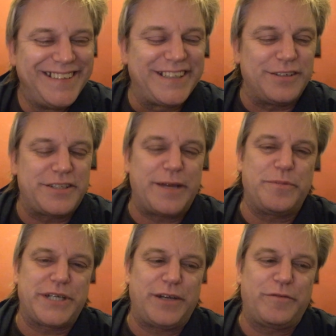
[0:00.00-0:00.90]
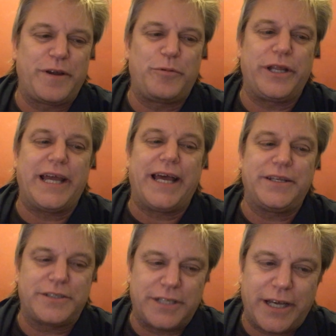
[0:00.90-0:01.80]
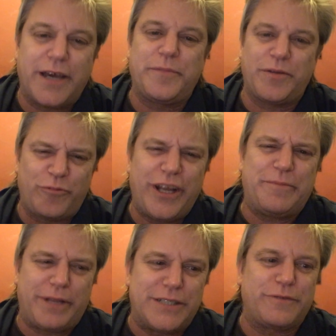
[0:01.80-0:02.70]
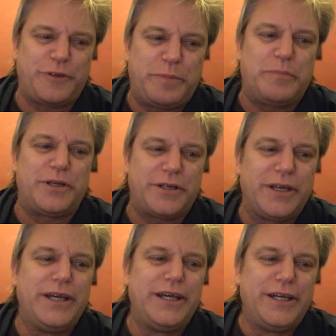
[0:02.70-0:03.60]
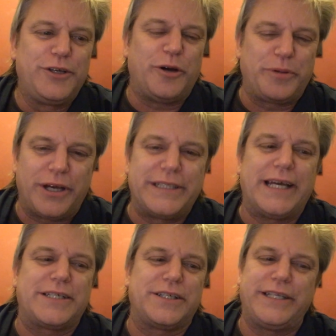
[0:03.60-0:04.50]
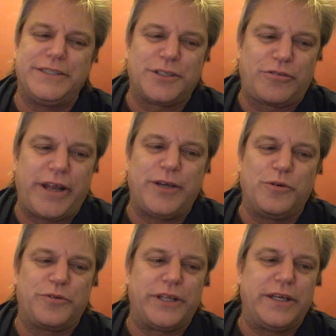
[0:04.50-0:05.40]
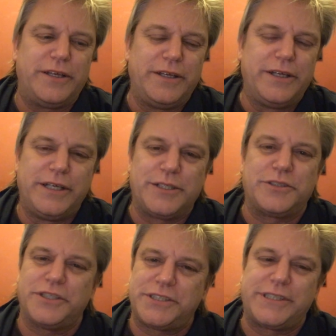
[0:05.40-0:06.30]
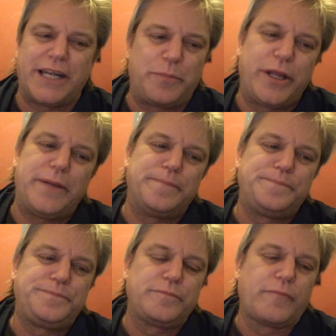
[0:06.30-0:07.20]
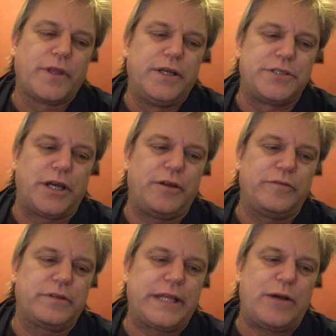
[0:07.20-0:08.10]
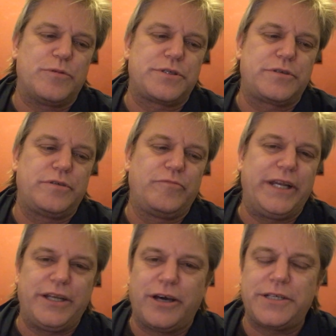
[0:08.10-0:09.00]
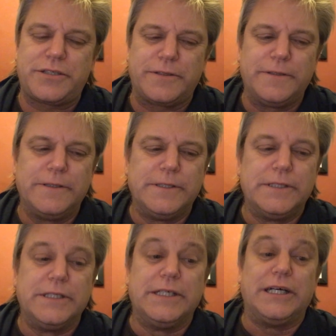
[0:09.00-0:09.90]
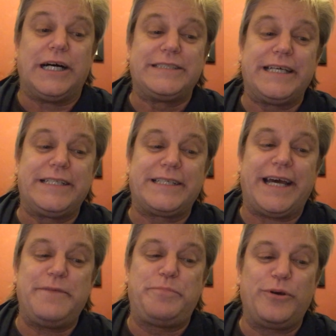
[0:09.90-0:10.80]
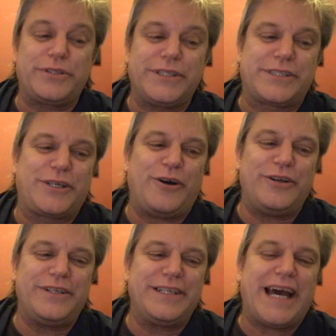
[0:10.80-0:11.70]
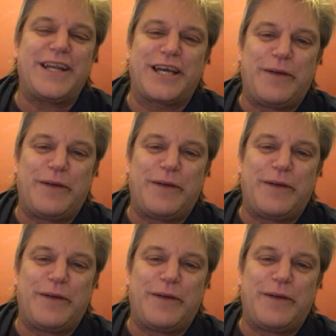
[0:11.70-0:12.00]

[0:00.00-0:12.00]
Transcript: so December, January, February, and I'm really pleased that a few people have got behind that because I think he's a great author, so it's nice to celebrate him. So that was really nice. I did a book that had a